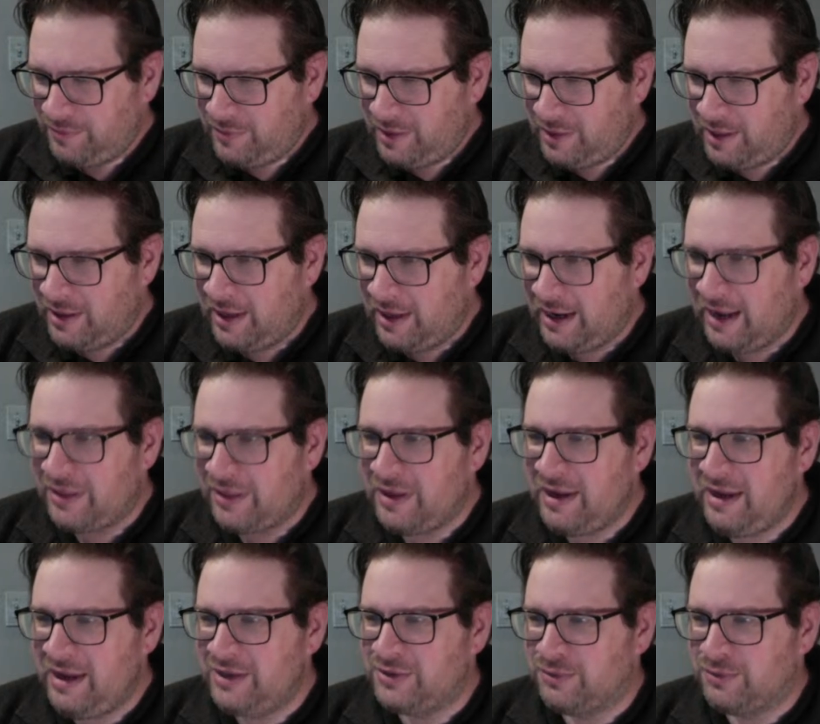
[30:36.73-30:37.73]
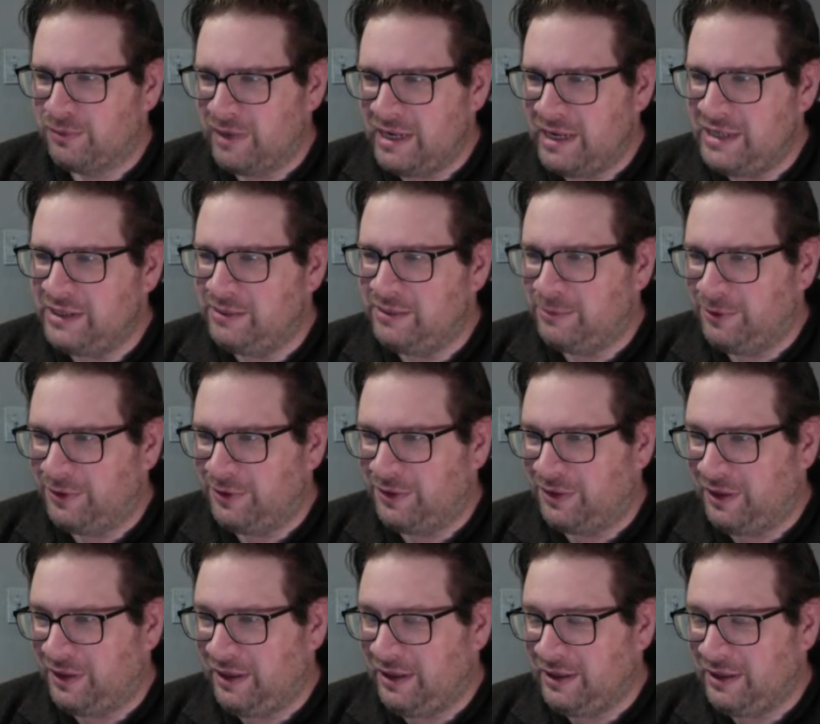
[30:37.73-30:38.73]
I think it's reasonable to
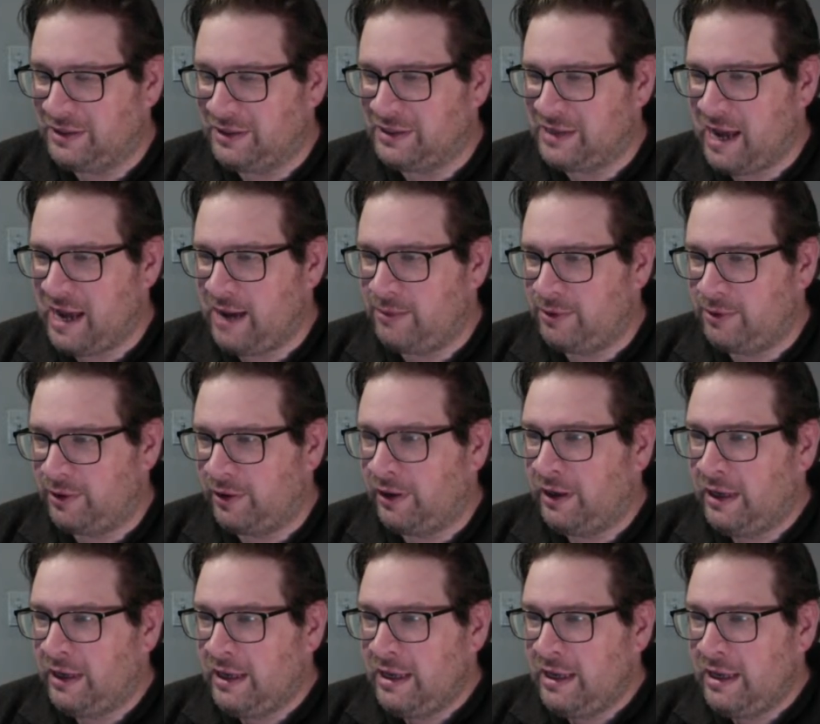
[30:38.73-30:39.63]
think that Stauber